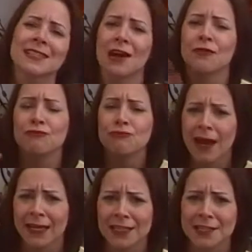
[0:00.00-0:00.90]
there's that
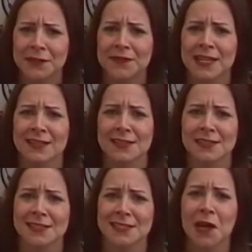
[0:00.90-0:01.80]
range of
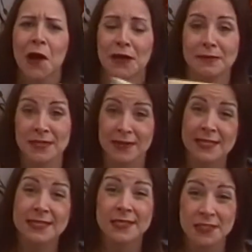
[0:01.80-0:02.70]
sentence types, and
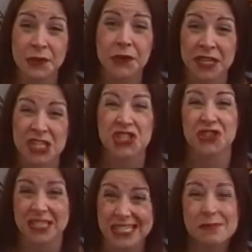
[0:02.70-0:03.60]
these are the sort of things
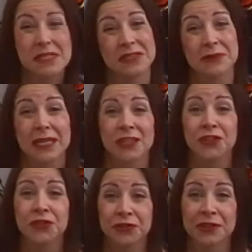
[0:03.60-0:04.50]
you need to be doing in
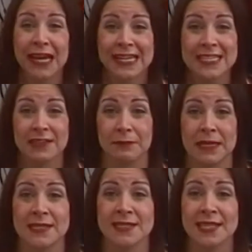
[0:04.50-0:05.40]
your creative
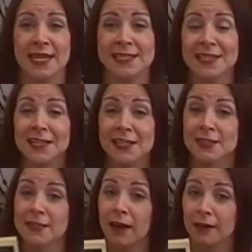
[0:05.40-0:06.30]
pieces.
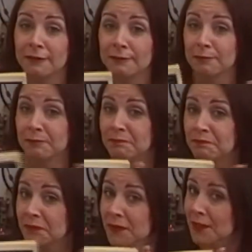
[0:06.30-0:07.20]
So,
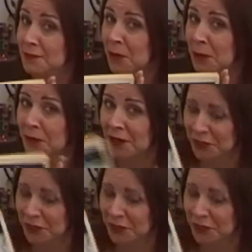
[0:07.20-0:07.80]
well